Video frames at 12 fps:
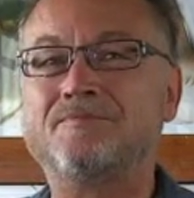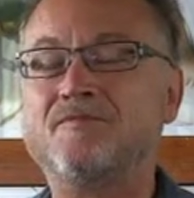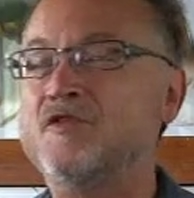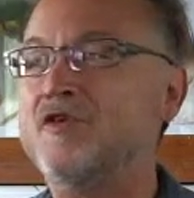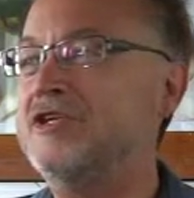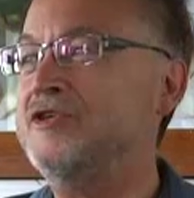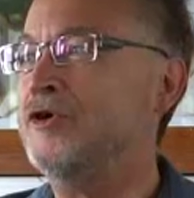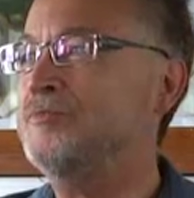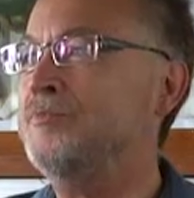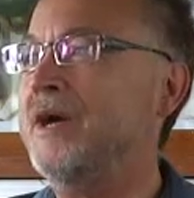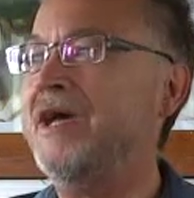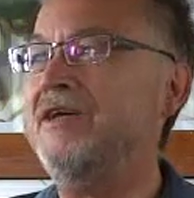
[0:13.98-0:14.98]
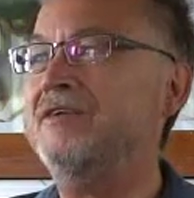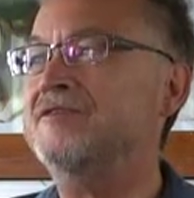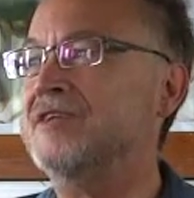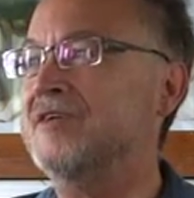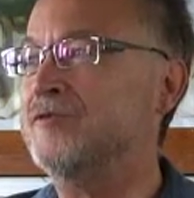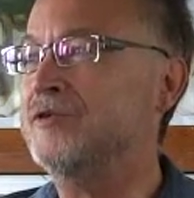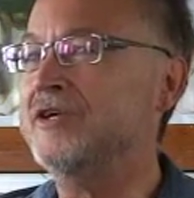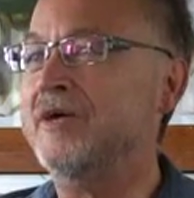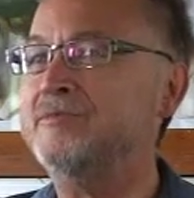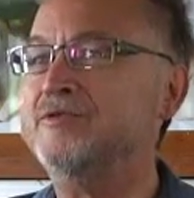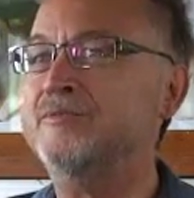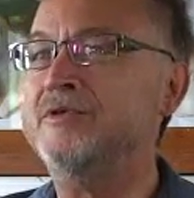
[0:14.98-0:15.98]
So I don't buy it. If someone
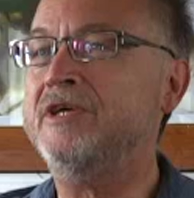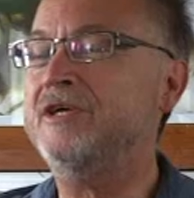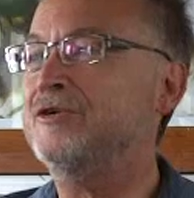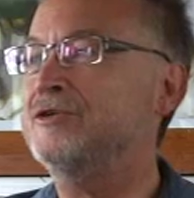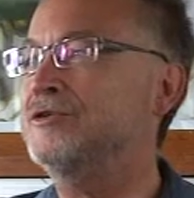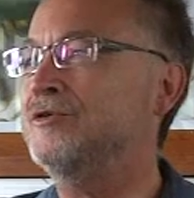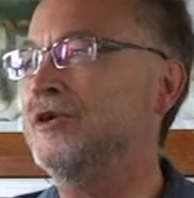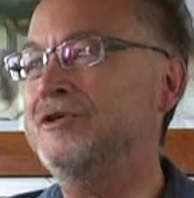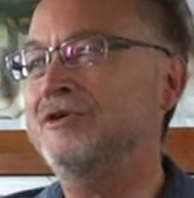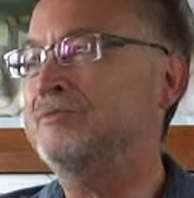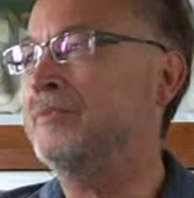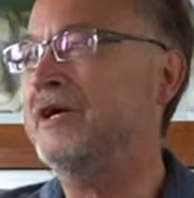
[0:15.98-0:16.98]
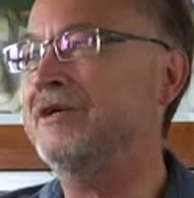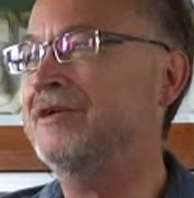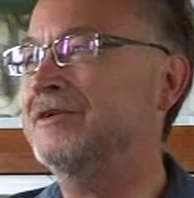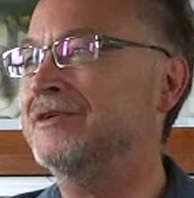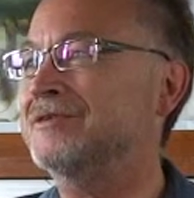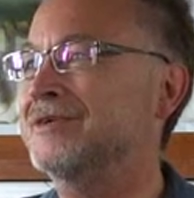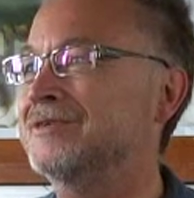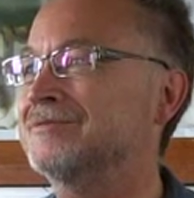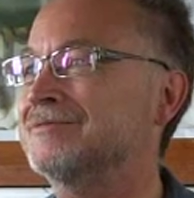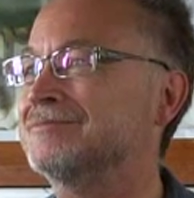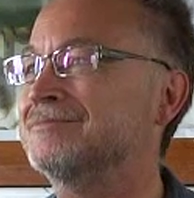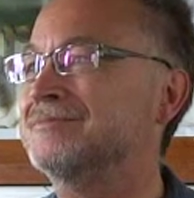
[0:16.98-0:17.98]
comes to me, I don't know, I don't buy it. I, I,
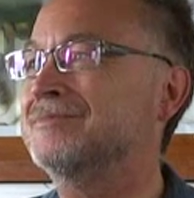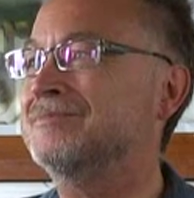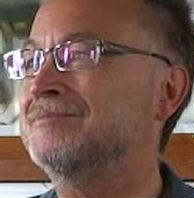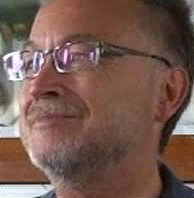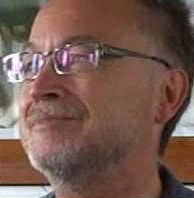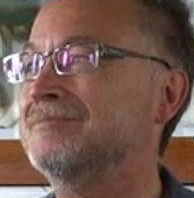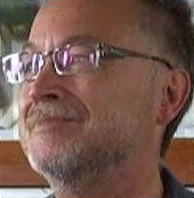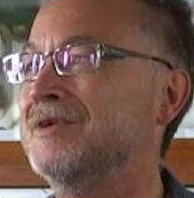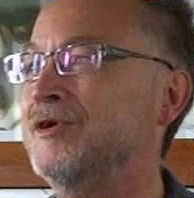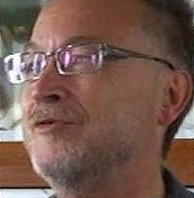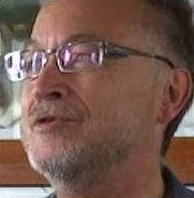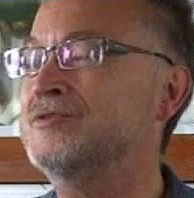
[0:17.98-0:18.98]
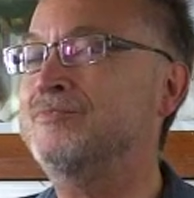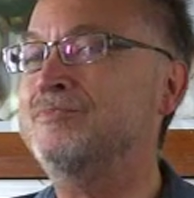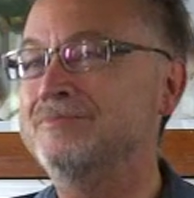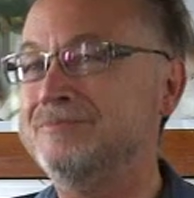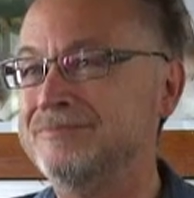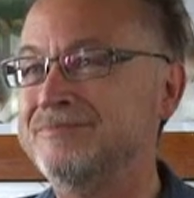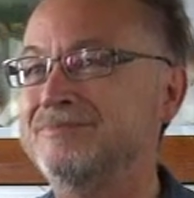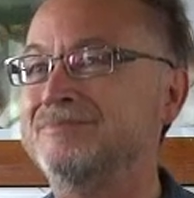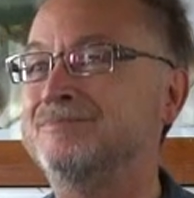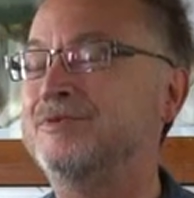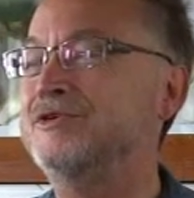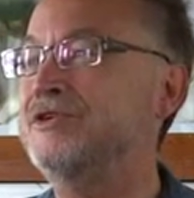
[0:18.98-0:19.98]
I always
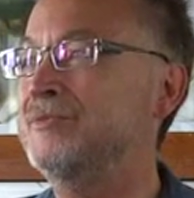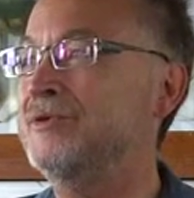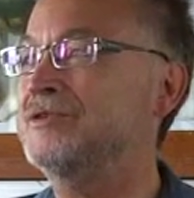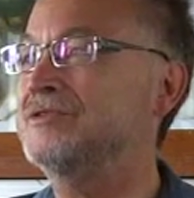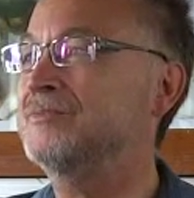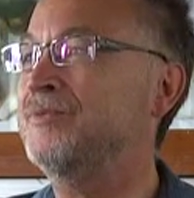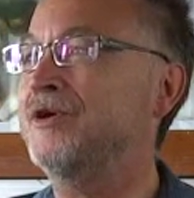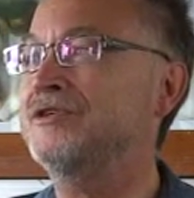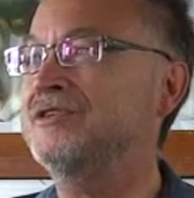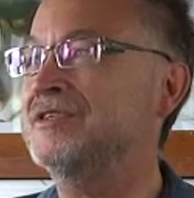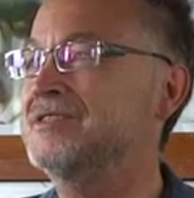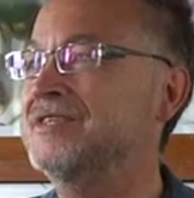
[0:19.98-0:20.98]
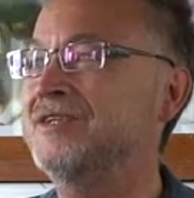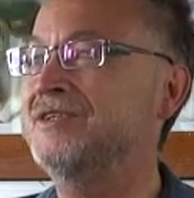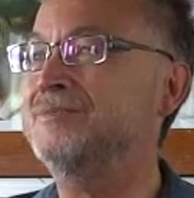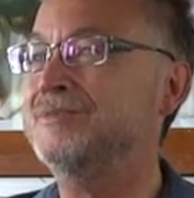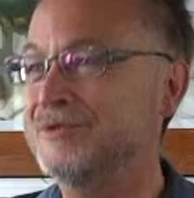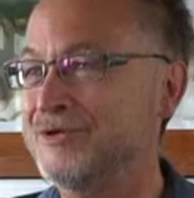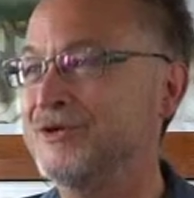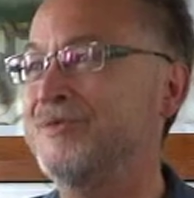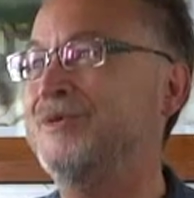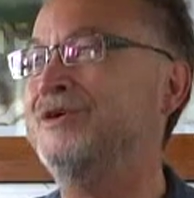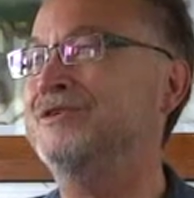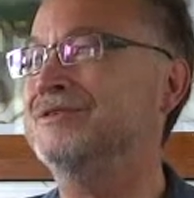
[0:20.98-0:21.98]
put him on the pot and tell him,
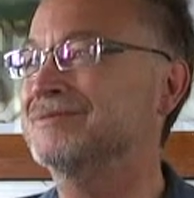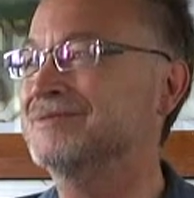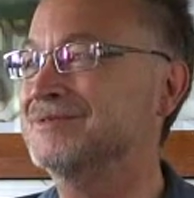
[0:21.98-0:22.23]
come on.